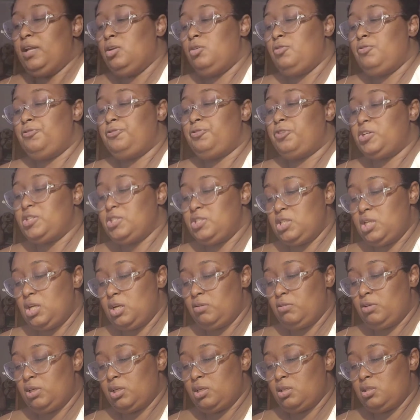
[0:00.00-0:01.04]
know Fresh
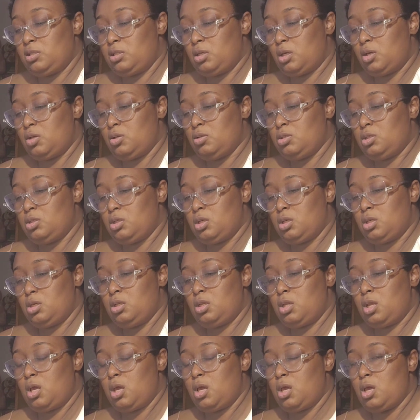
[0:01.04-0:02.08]
Direct sells it,
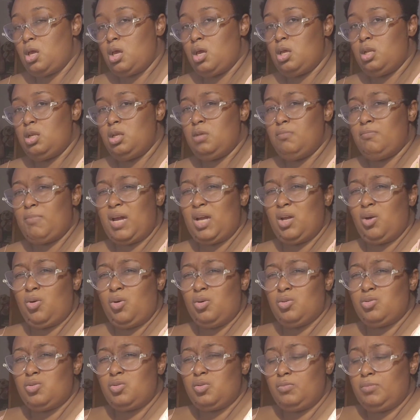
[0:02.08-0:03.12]
and it might
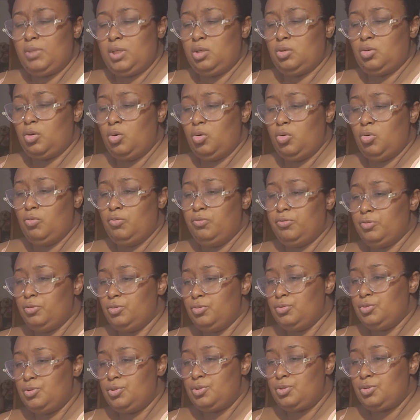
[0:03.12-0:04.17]
also be in Whole
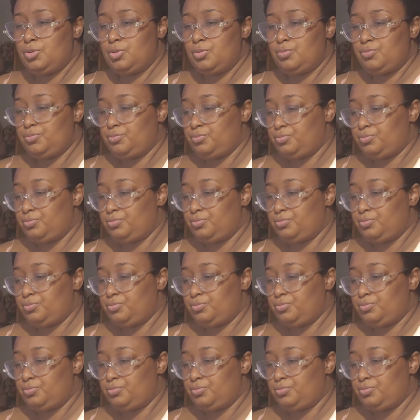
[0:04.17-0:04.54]
Foods.